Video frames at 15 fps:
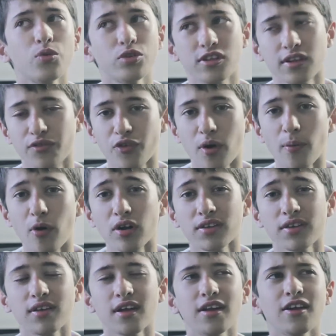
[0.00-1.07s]
which is from
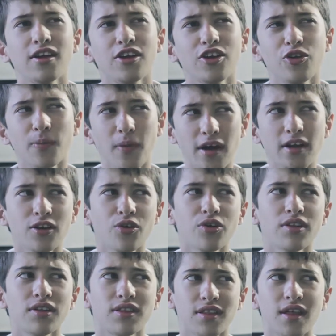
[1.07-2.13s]
onset, you might
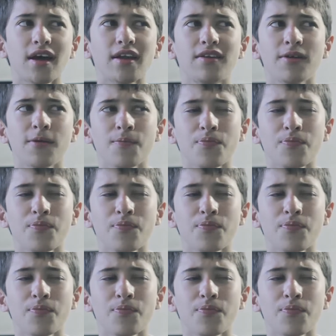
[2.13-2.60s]
notice that